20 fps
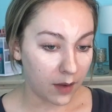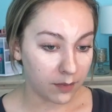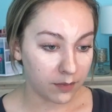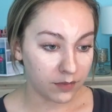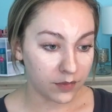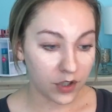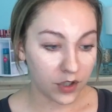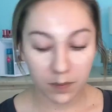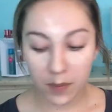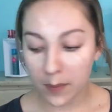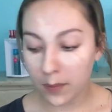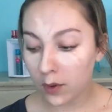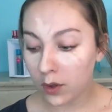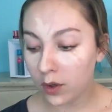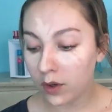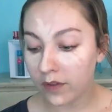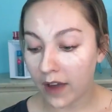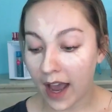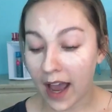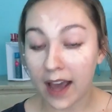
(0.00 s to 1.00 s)
just people
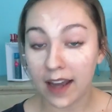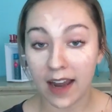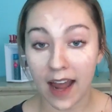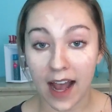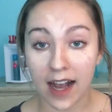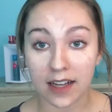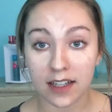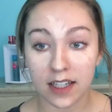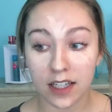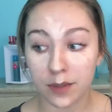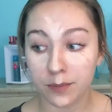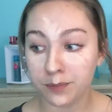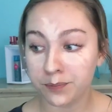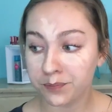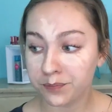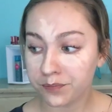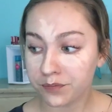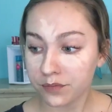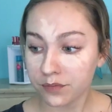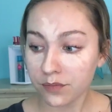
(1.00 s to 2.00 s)
who've had acne
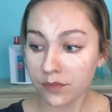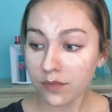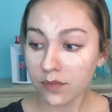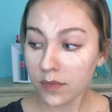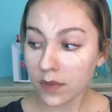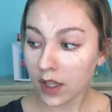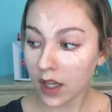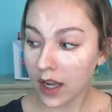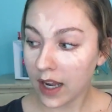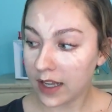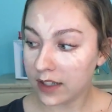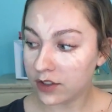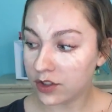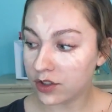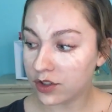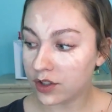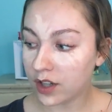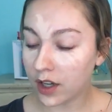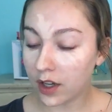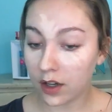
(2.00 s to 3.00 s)
And
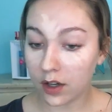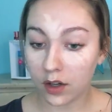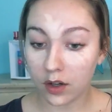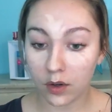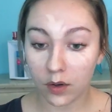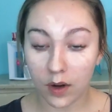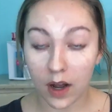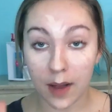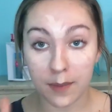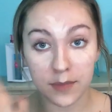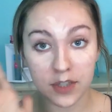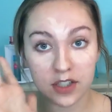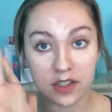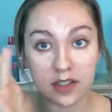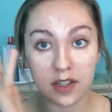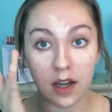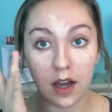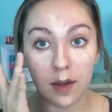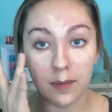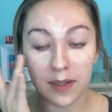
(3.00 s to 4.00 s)
so I'm
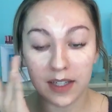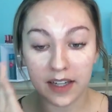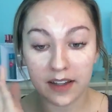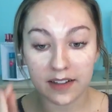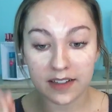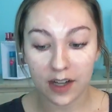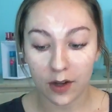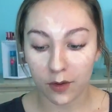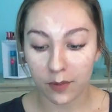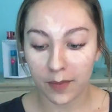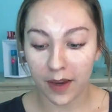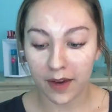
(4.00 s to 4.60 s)
just blending this out with my